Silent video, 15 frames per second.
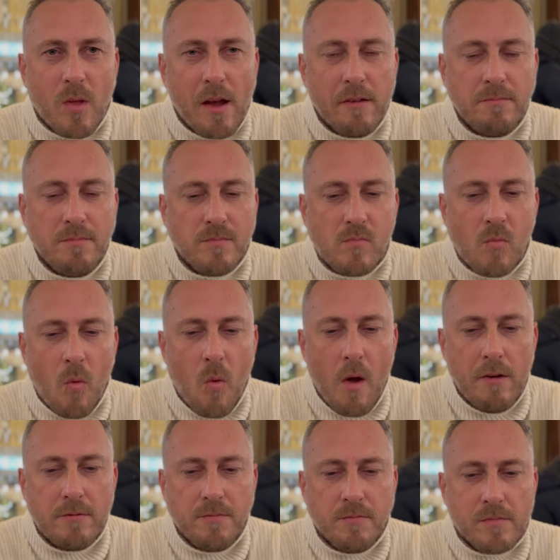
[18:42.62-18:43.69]

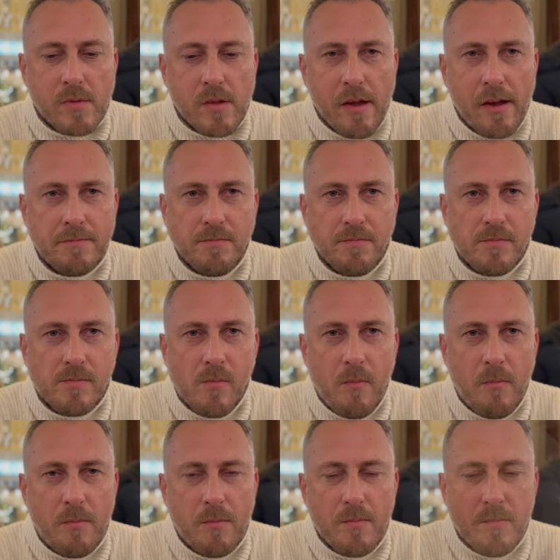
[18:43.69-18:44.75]
FYI, he thought it was sugar.